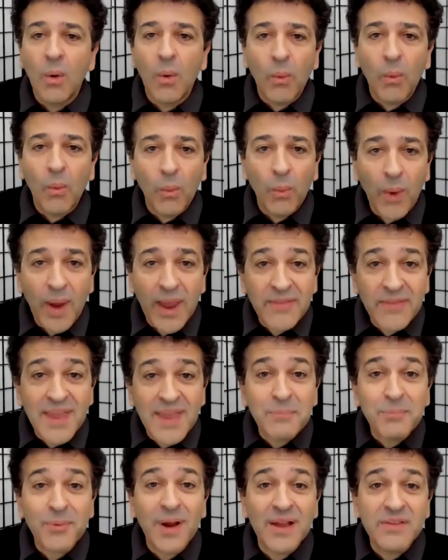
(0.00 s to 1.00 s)
When
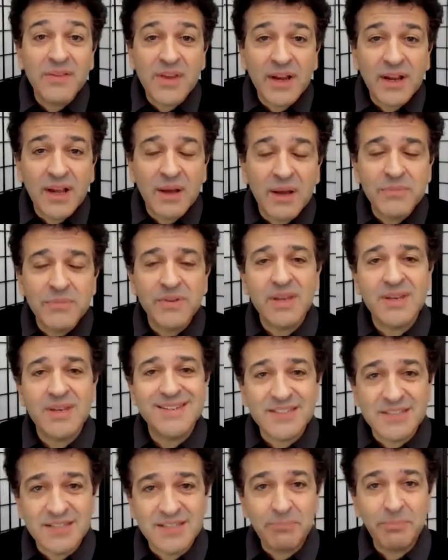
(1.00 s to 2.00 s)
that project comes in,
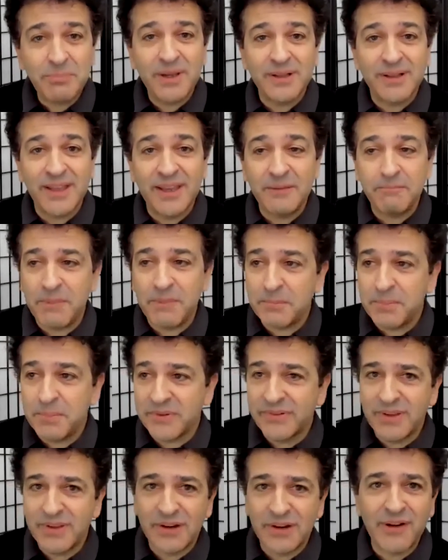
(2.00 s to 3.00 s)
typically people
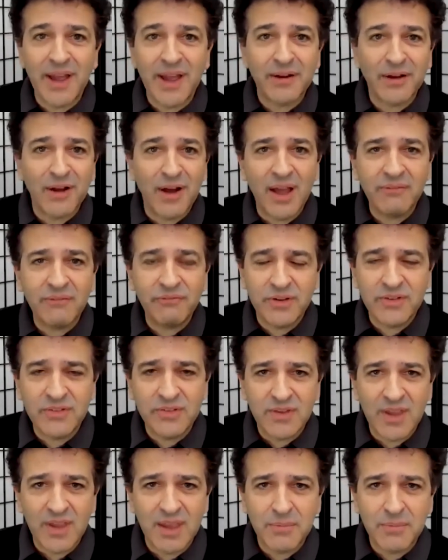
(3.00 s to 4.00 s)
sit around a
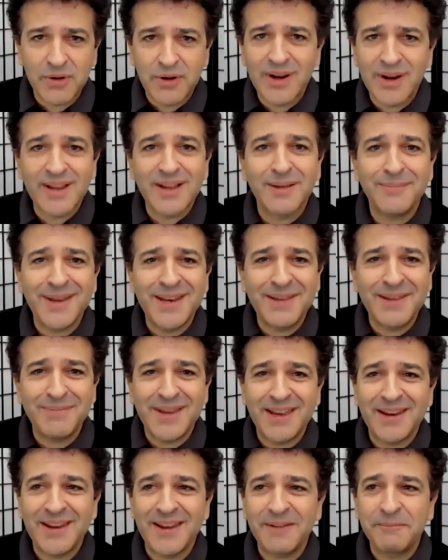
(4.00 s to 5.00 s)
conference table, you're at a committee
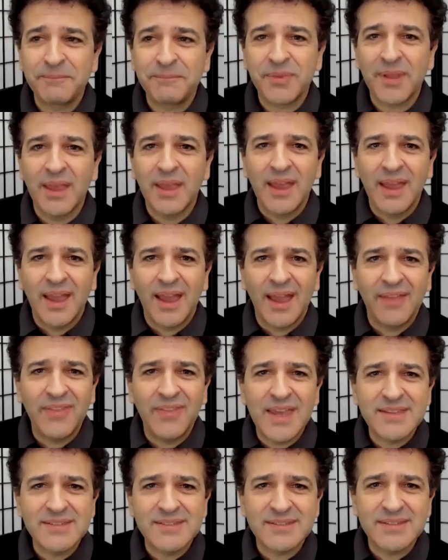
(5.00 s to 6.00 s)
meeting, and
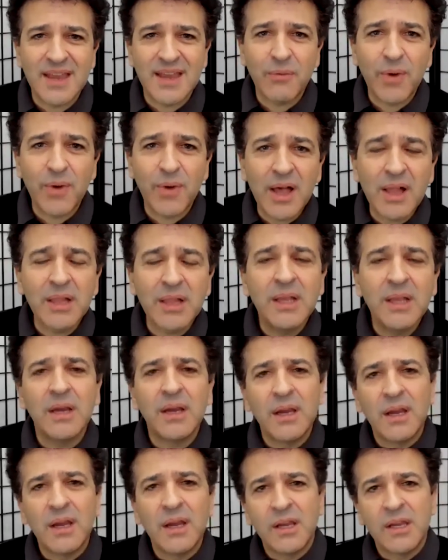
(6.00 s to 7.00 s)
they say, well,
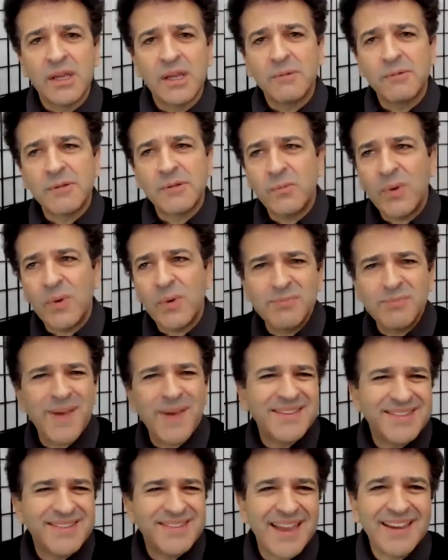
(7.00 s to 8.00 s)
what's
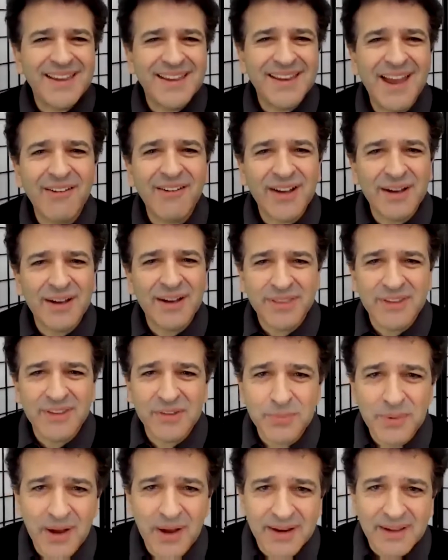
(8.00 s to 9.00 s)
my stake in outcome in this
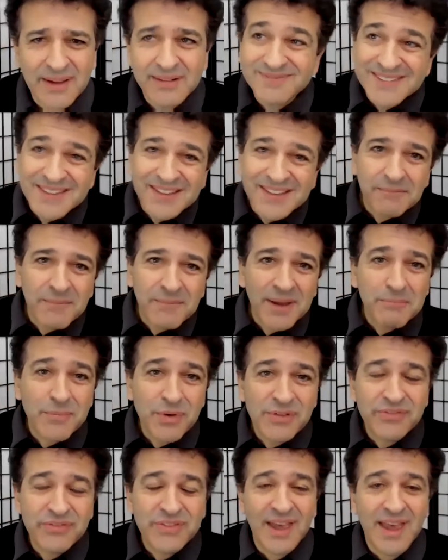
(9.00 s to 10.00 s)
product? You might
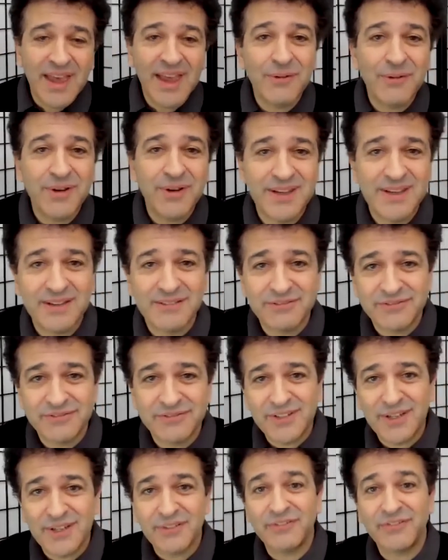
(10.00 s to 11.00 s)
move the equity of,
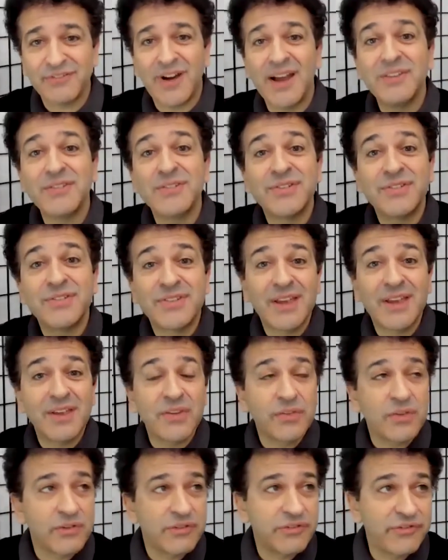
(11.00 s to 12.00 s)
Pfizer
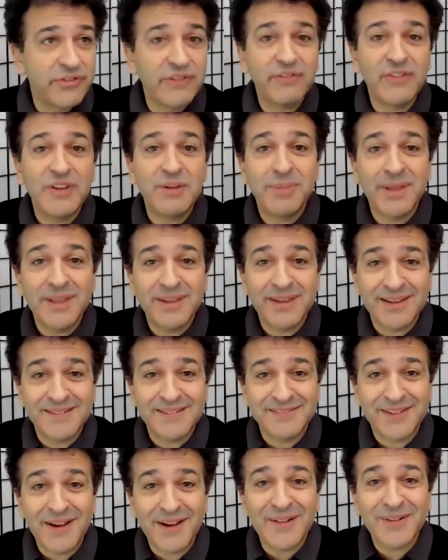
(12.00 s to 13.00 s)
sales are $50
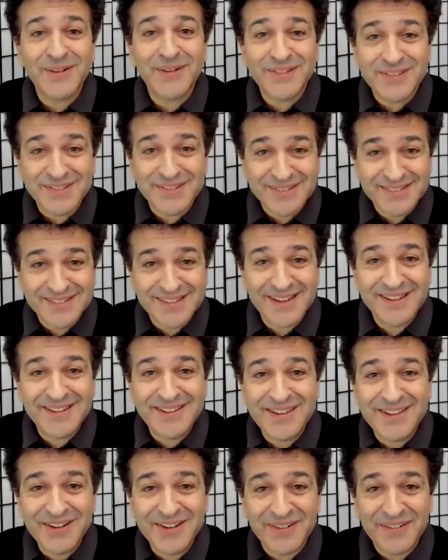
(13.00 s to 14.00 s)
billion a
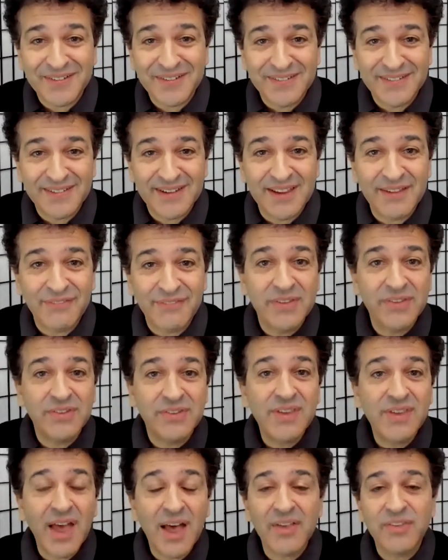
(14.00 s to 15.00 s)
year. If it
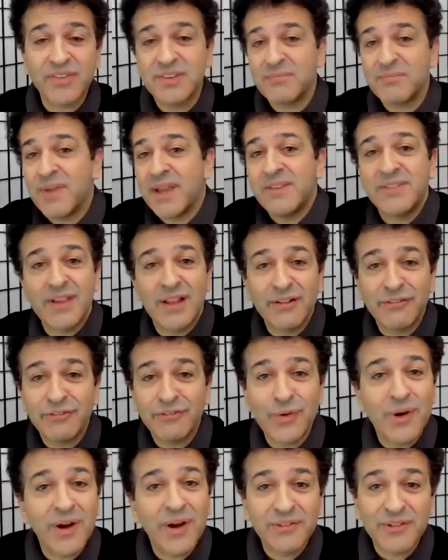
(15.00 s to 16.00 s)
sells, it might sell a
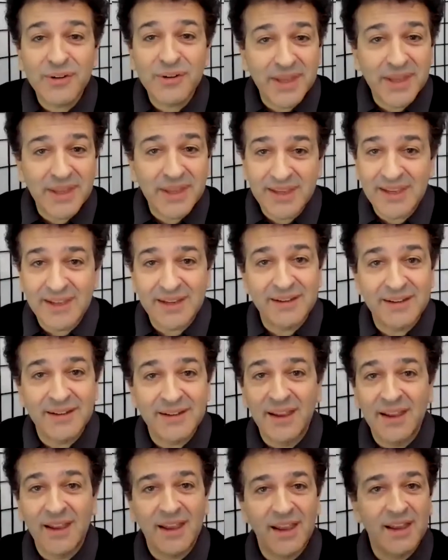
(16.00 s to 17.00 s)
few hundred million,
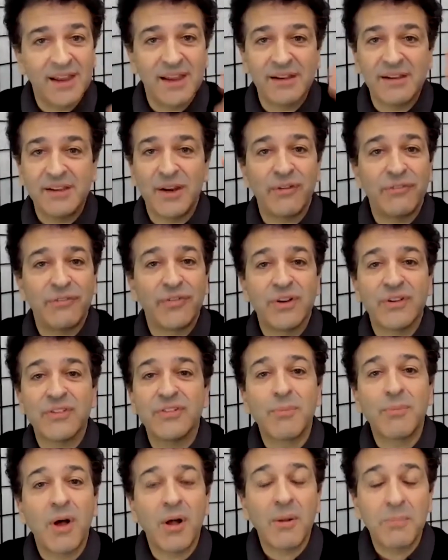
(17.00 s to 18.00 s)
for a
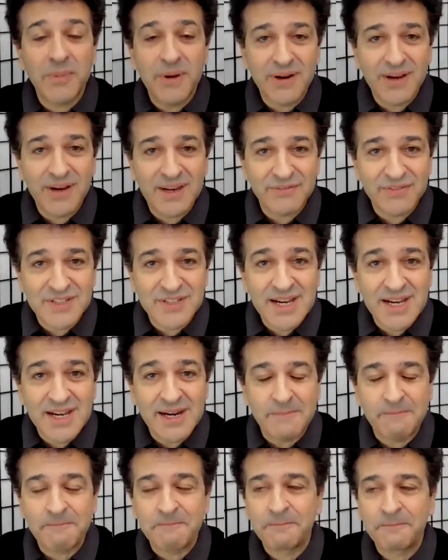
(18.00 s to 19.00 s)
small period of
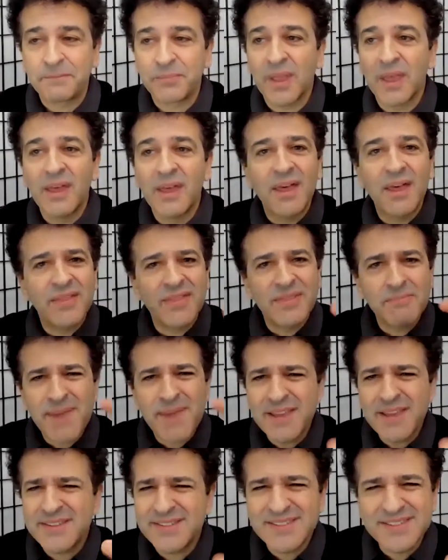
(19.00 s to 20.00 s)
time.
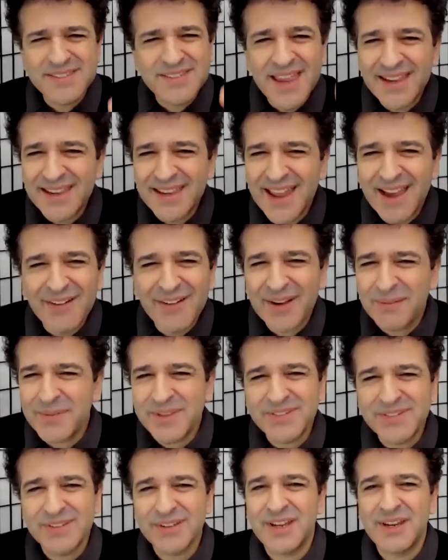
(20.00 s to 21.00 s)
My stake in outcome
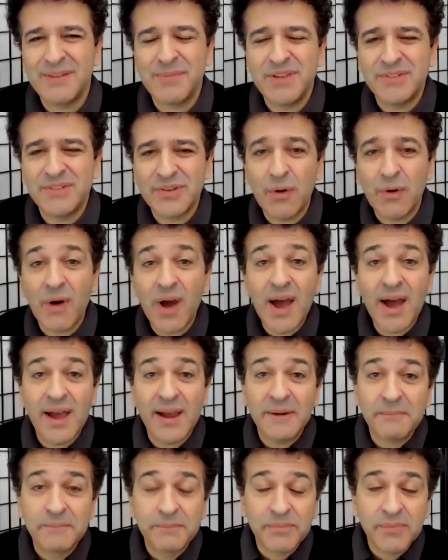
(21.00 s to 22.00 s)
isn't going to be so
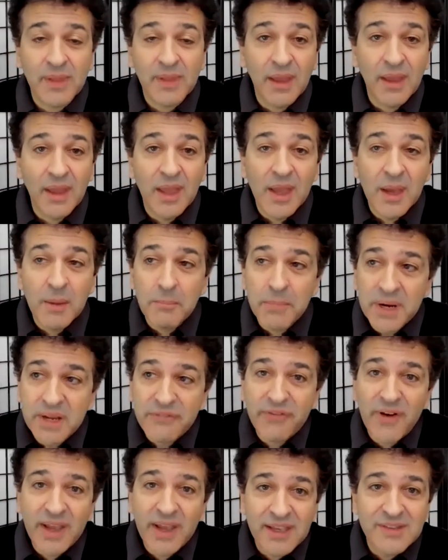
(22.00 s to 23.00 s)
high. But
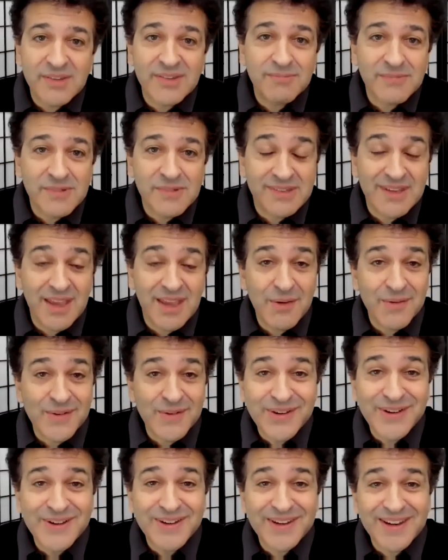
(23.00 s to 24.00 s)
if I can stand
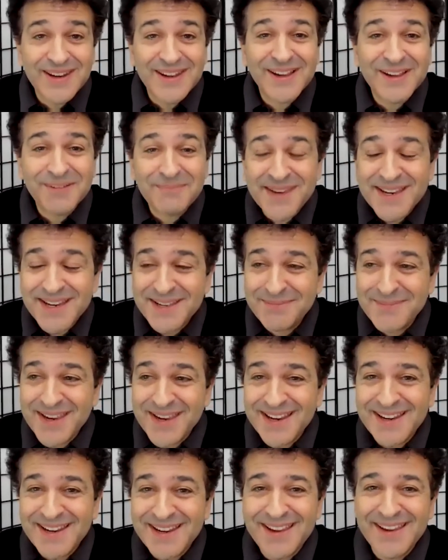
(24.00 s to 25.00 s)
good at a committee
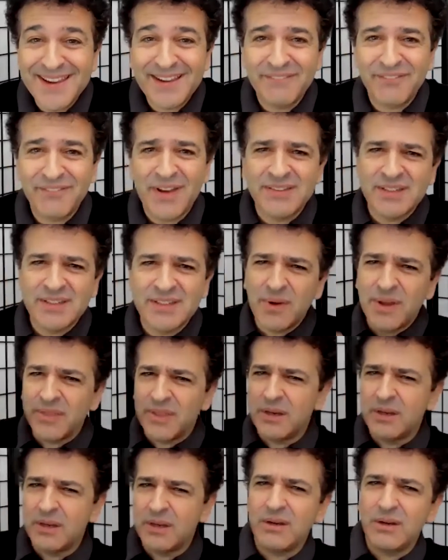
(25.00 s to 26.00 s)
meeting, if I say, well,
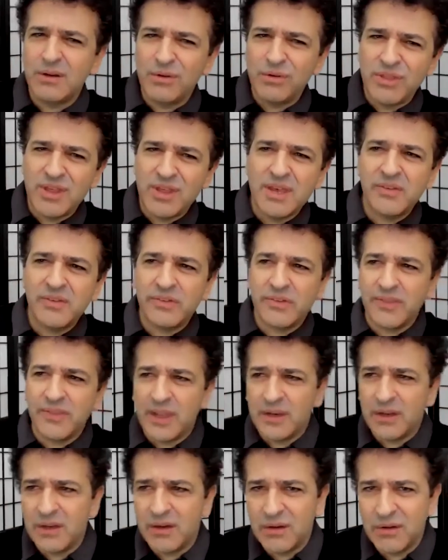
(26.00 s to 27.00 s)
they didn't do this and
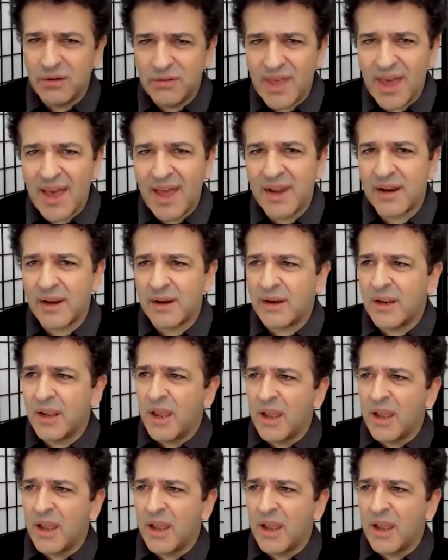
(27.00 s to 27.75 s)
they didn't do that, and